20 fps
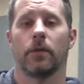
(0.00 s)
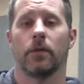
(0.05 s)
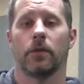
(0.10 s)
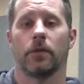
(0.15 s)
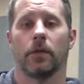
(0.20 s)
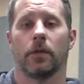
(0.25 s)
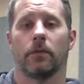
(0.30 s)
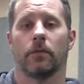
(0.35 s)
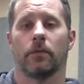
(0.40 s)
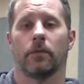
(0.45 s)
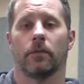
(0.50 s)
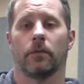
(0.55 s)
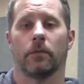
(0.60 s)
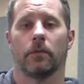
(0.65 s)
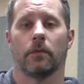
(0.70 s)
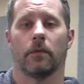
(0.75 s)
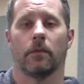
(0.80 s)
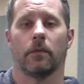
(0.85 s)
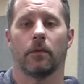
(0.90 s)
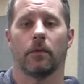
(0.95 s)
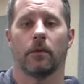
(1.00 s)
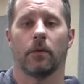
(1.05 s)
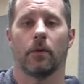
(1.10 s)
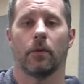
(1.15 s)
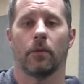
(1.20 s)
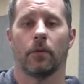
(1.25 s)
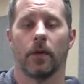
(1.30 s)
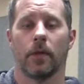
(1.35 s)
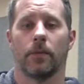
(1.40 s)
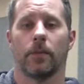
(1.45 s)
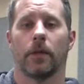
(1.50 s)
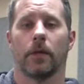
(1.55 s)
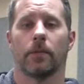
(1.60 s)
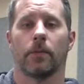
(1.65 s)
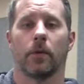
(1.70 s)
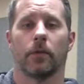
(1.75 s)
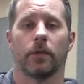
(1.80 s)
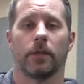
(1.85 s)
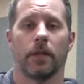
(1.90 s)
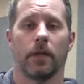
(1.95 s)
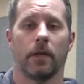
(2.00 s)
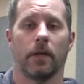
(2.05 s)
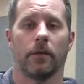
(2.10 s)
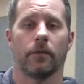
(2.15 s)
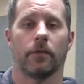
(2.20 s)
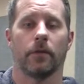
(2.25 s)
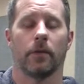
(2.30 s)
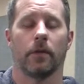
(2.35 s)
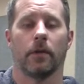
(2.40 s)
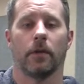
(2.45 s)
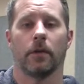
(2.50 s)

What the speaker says: using a rhythmic motif.